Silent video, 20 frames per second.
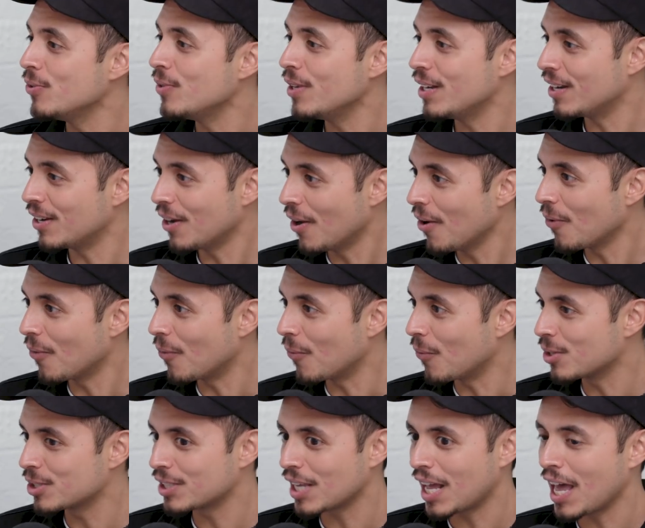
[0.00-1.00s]
you didn't know
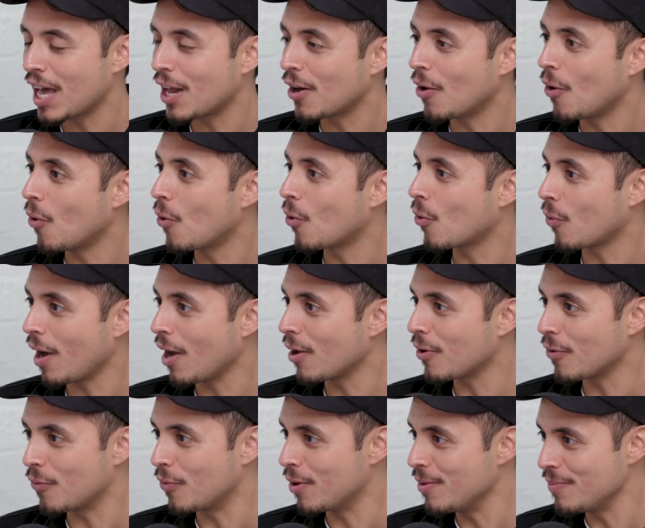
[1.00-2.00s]
was I had a whole crowd
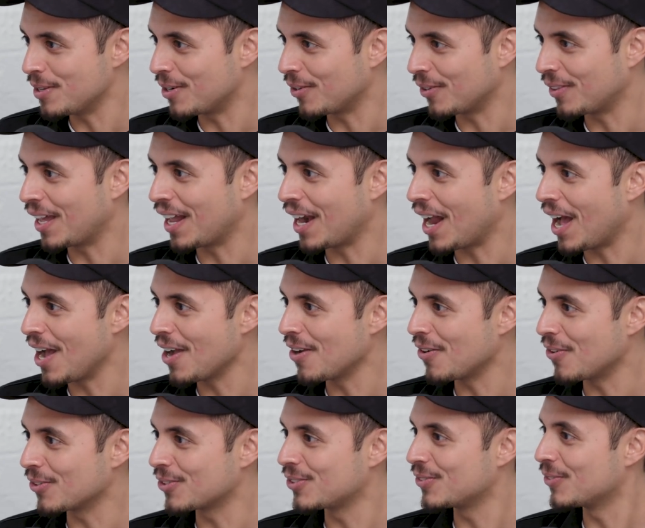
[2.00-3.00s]
of women on that aisle.
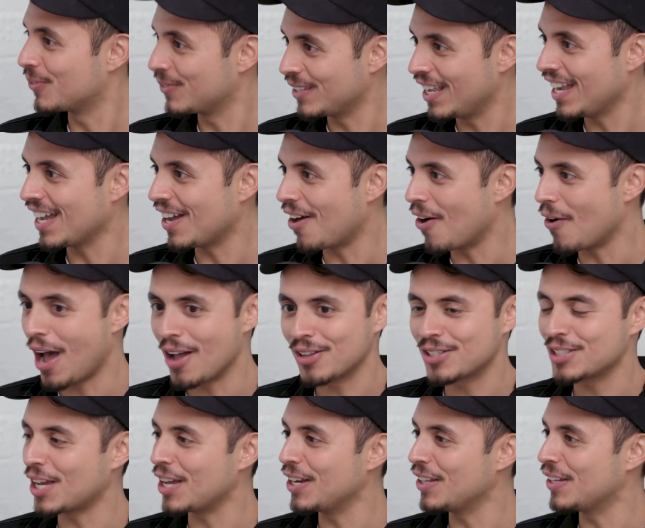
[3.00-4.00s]
You did? Yeah,
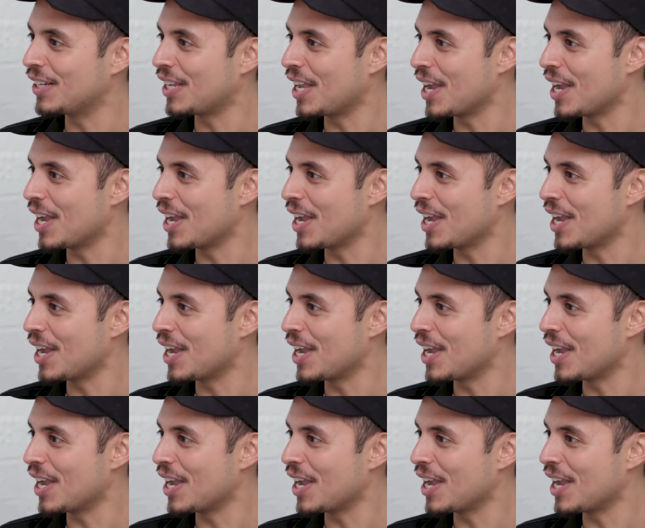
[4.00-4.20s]
outside of the